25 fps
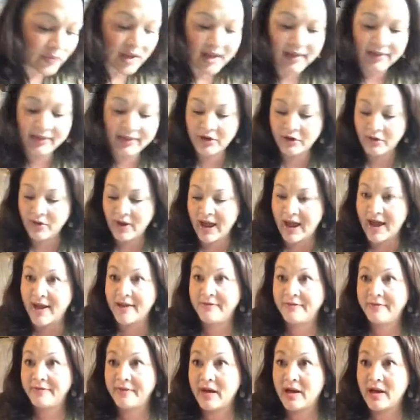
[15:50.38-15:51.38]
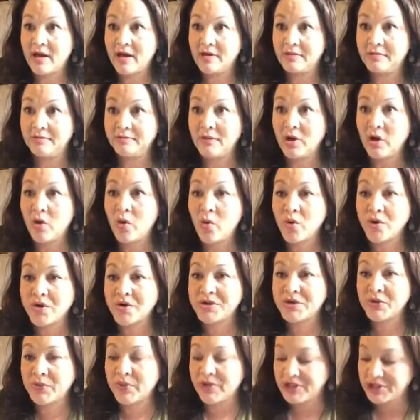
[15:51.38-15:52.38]
a little a
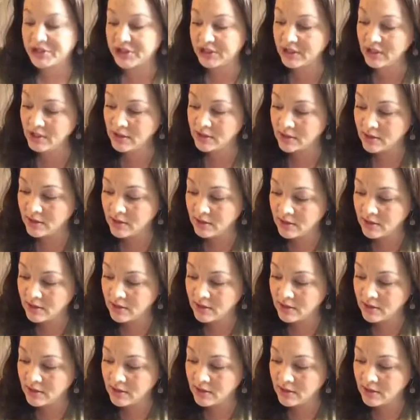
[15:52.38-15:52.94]
quarter squeegee,